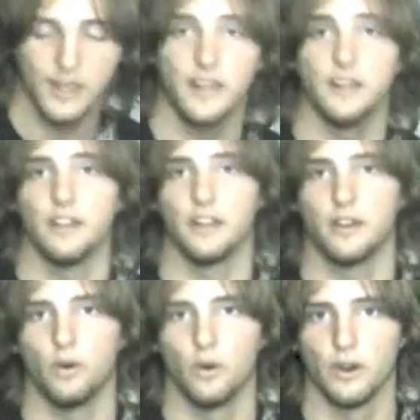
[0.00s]
into the
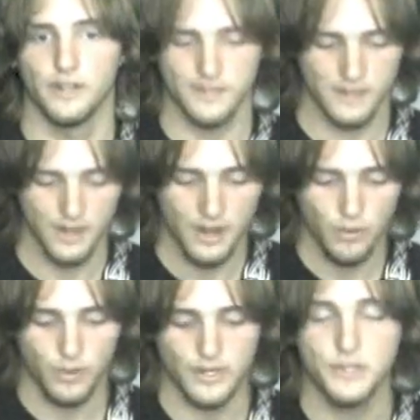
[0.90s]
chorus,
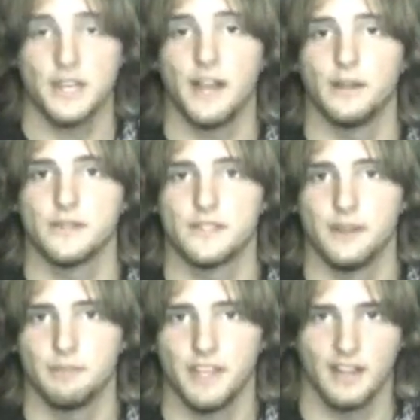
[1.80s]
which sounds
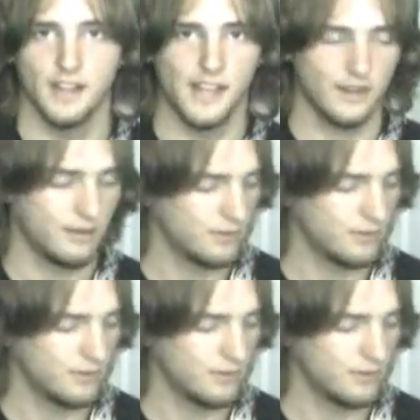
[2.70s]
something like.